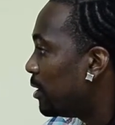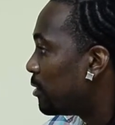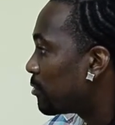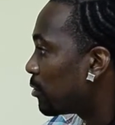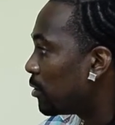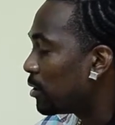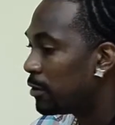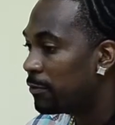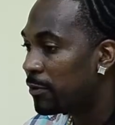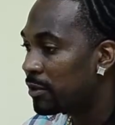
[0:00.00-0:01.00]
So the
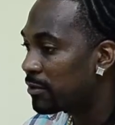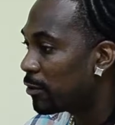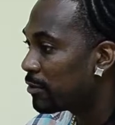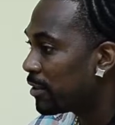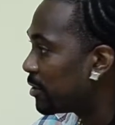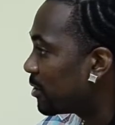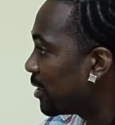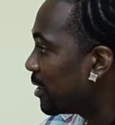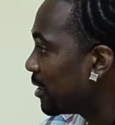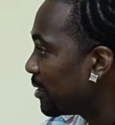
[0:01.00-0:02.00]
first song, Sunshine
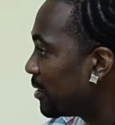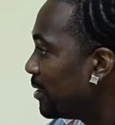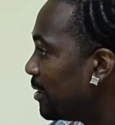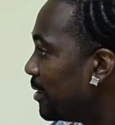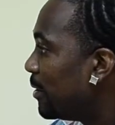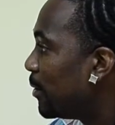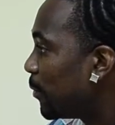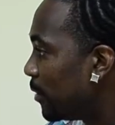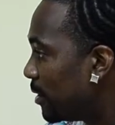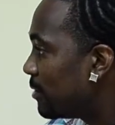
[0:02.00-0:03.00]
Girl,
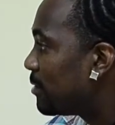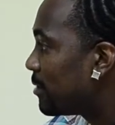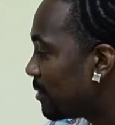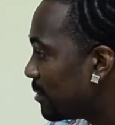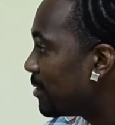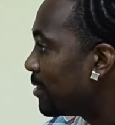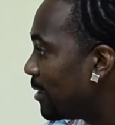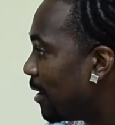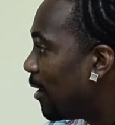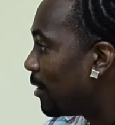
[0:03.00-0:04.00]
was
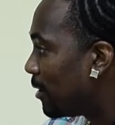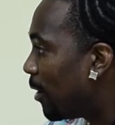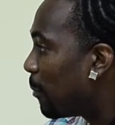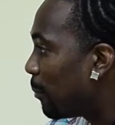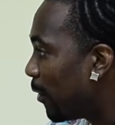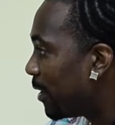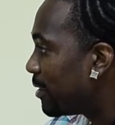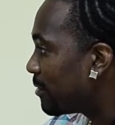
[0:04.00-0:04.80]
on point.